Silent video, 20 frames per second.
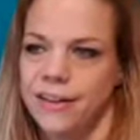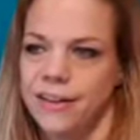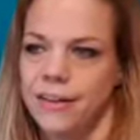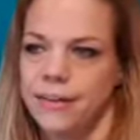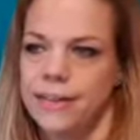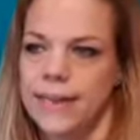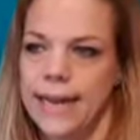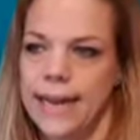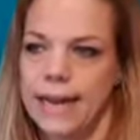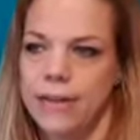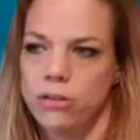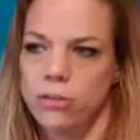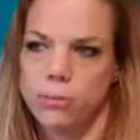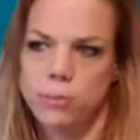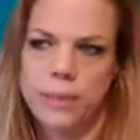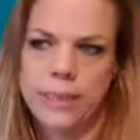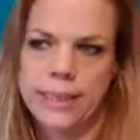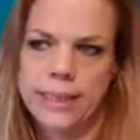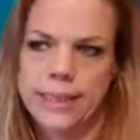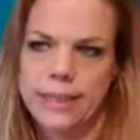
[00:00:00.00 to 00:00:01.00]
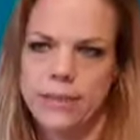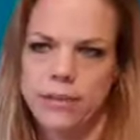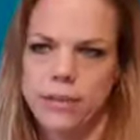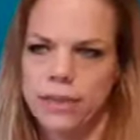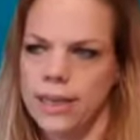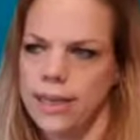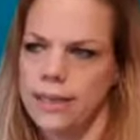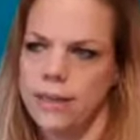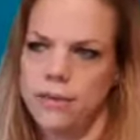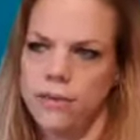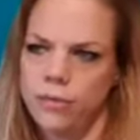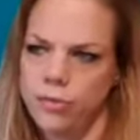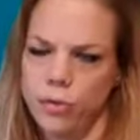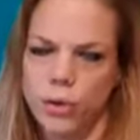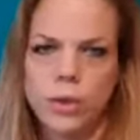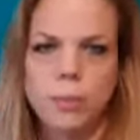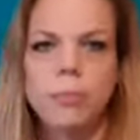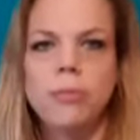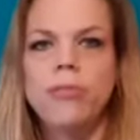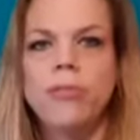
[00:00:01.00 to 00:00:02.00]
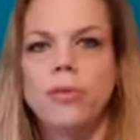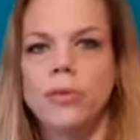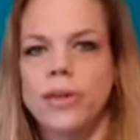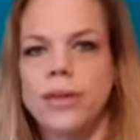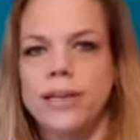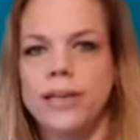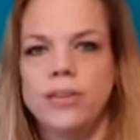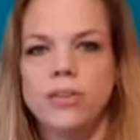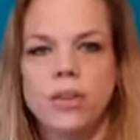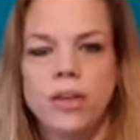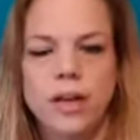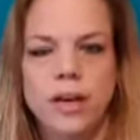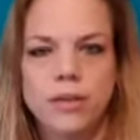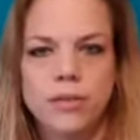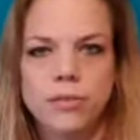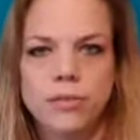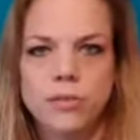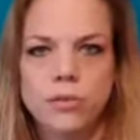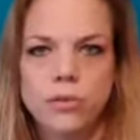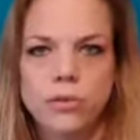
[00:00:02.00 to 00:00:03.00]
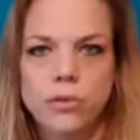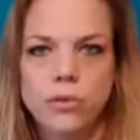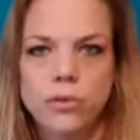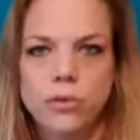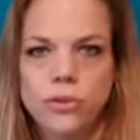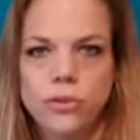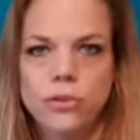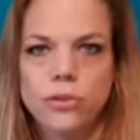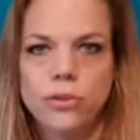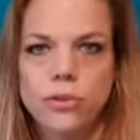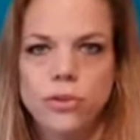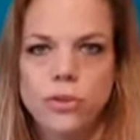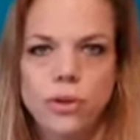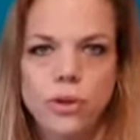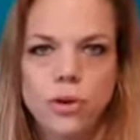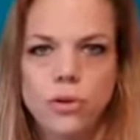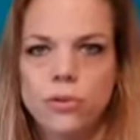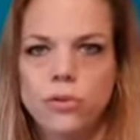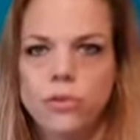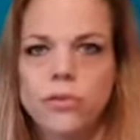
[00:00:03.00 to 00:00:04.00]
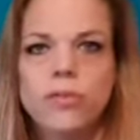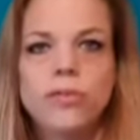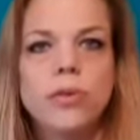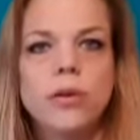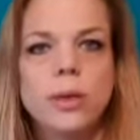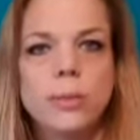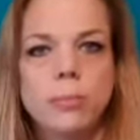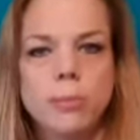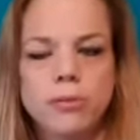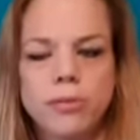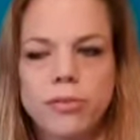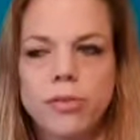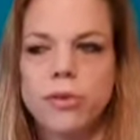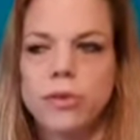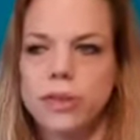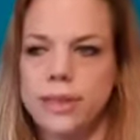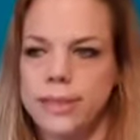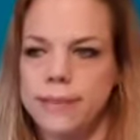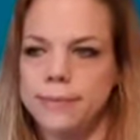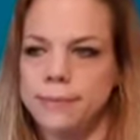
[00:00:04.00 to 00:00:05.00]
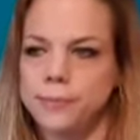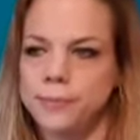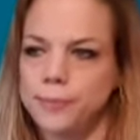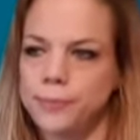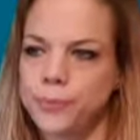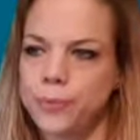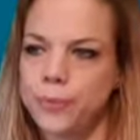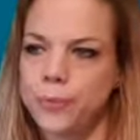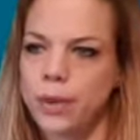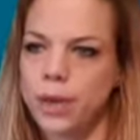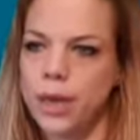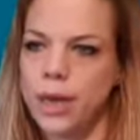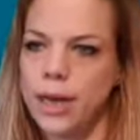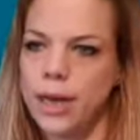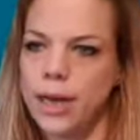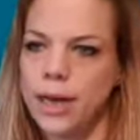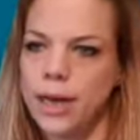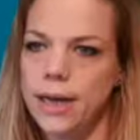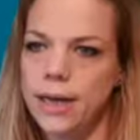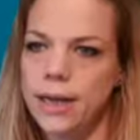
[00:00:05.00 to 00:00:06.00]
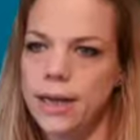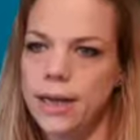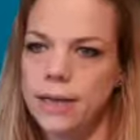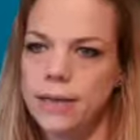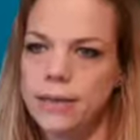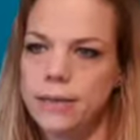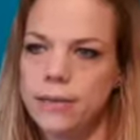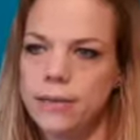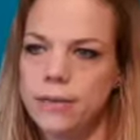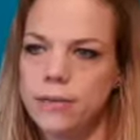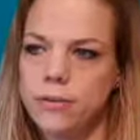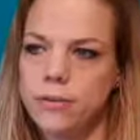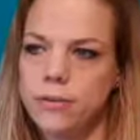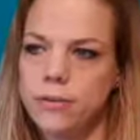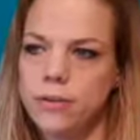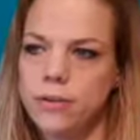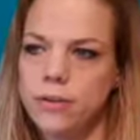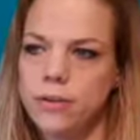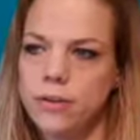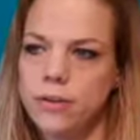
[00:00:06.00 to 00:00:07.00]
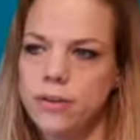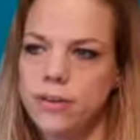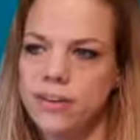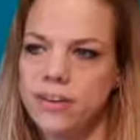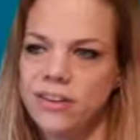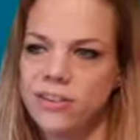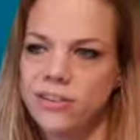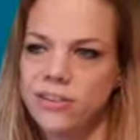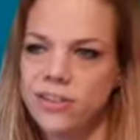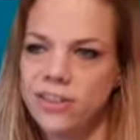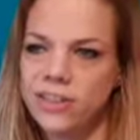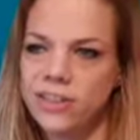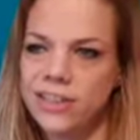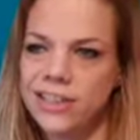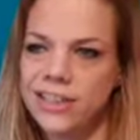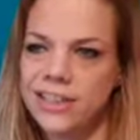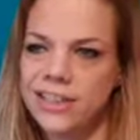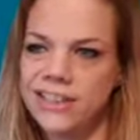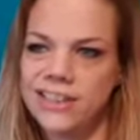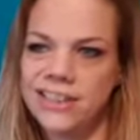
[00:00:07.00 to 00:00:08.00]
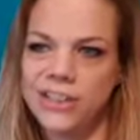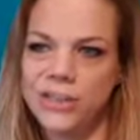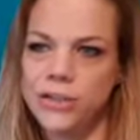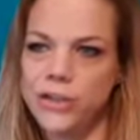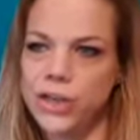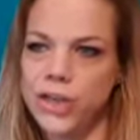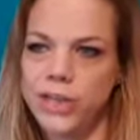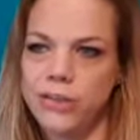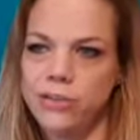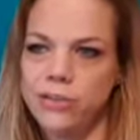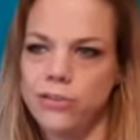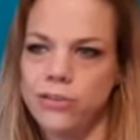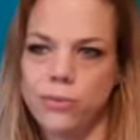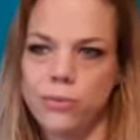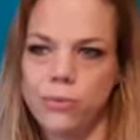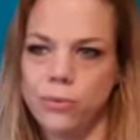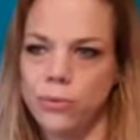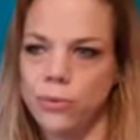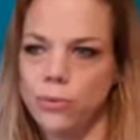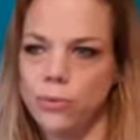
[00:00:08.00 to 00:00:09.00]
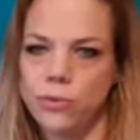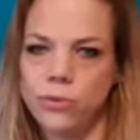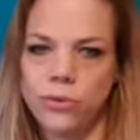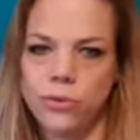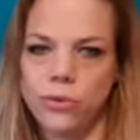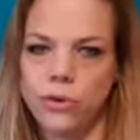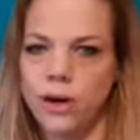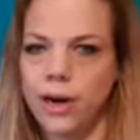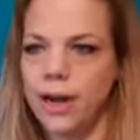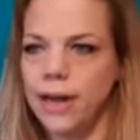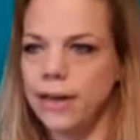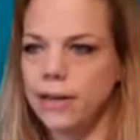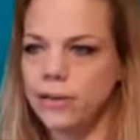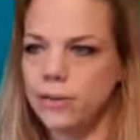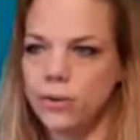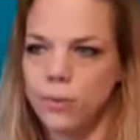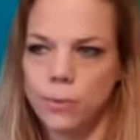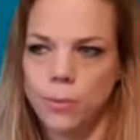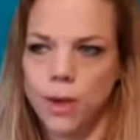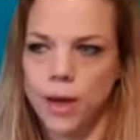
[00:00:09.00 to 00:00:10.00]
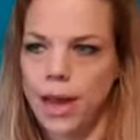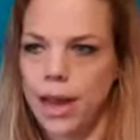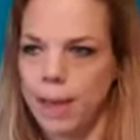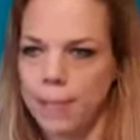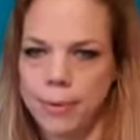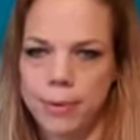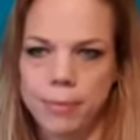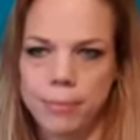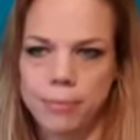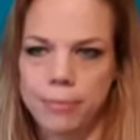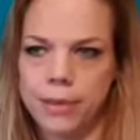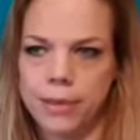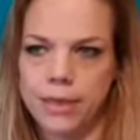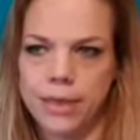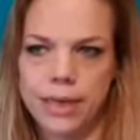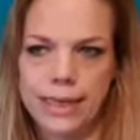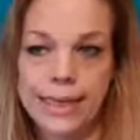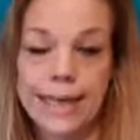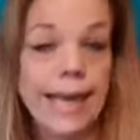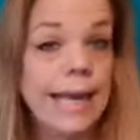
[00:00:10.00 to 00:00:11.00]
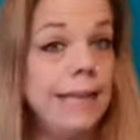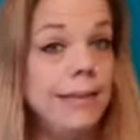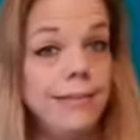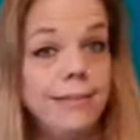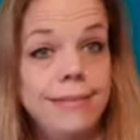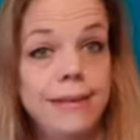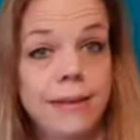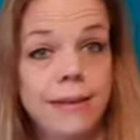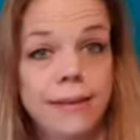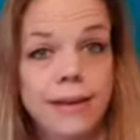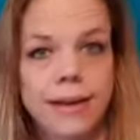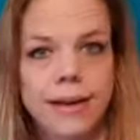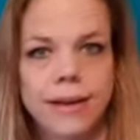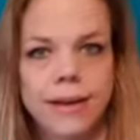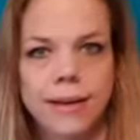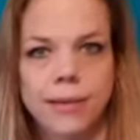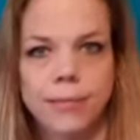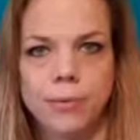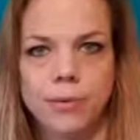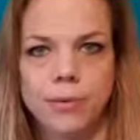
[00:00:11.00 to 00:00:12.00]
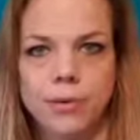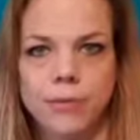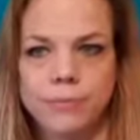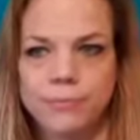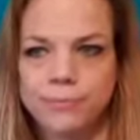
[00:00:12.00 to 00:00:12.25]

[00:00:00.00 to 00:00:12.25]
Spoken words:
They asked me like 40 by 40 is enough, so just go to 40 by 40. And suddenly they changed the rules, or I don't know what happened, but I can't sell there anymore.